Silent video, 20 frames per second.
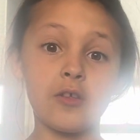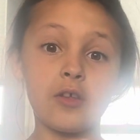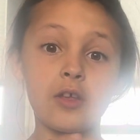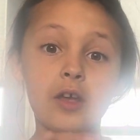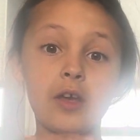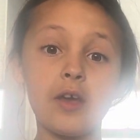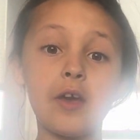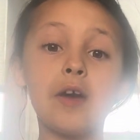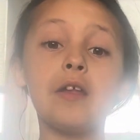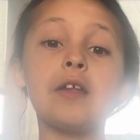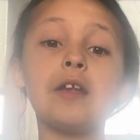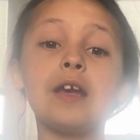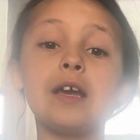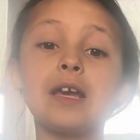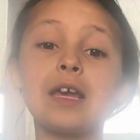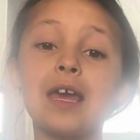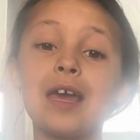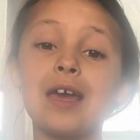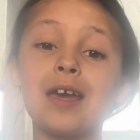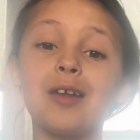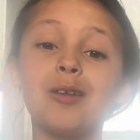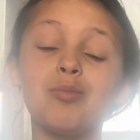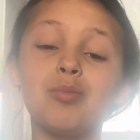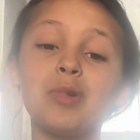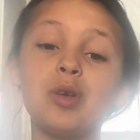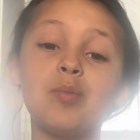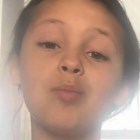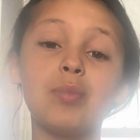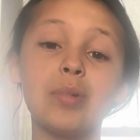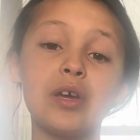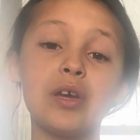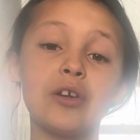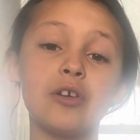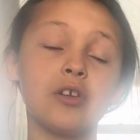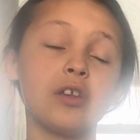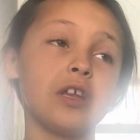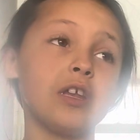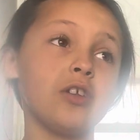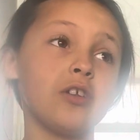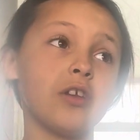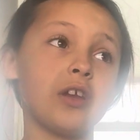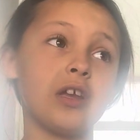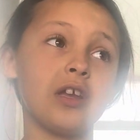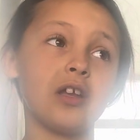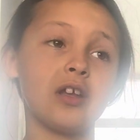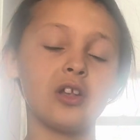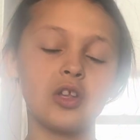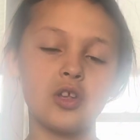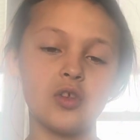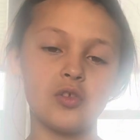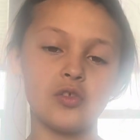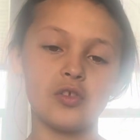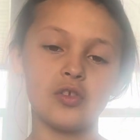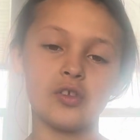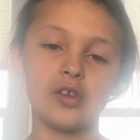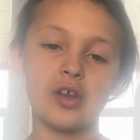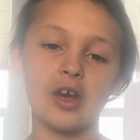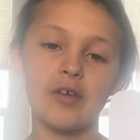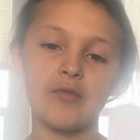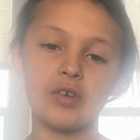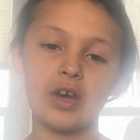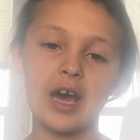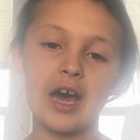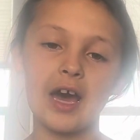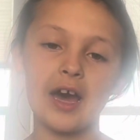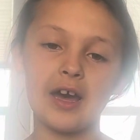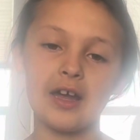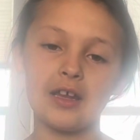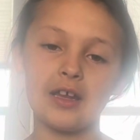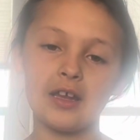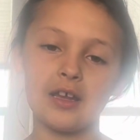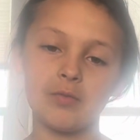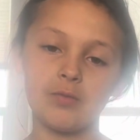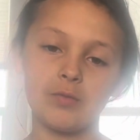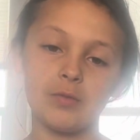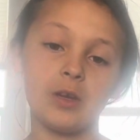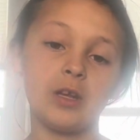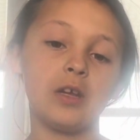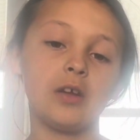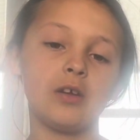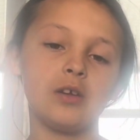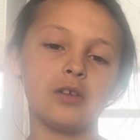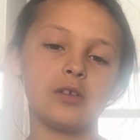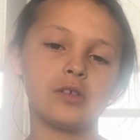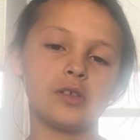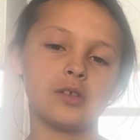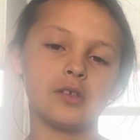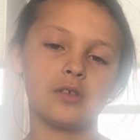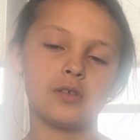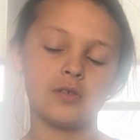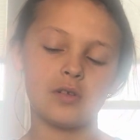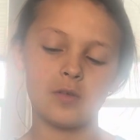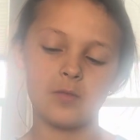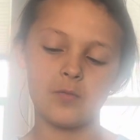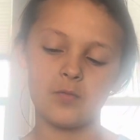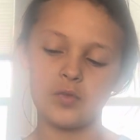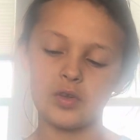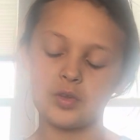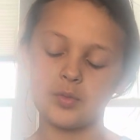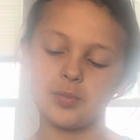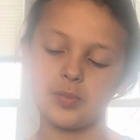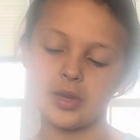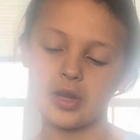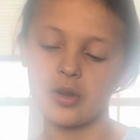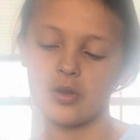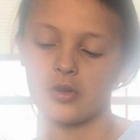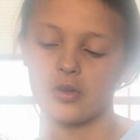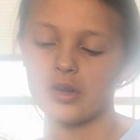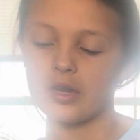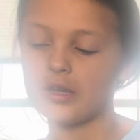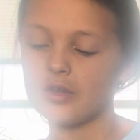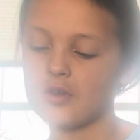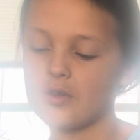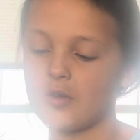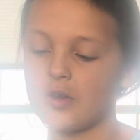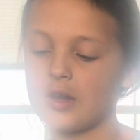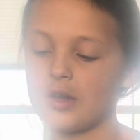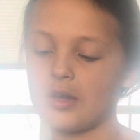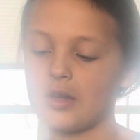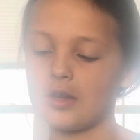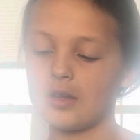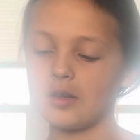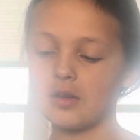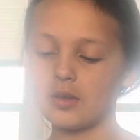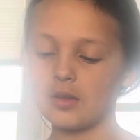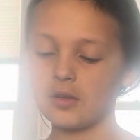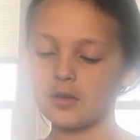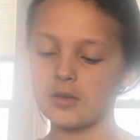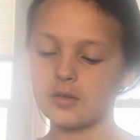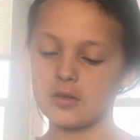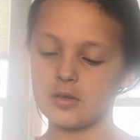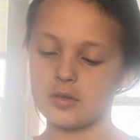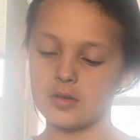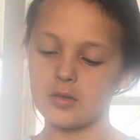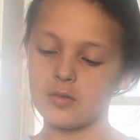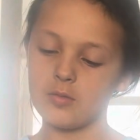And it can be bigger than your hand. You just have to add rings if it's bigger than your hand. So.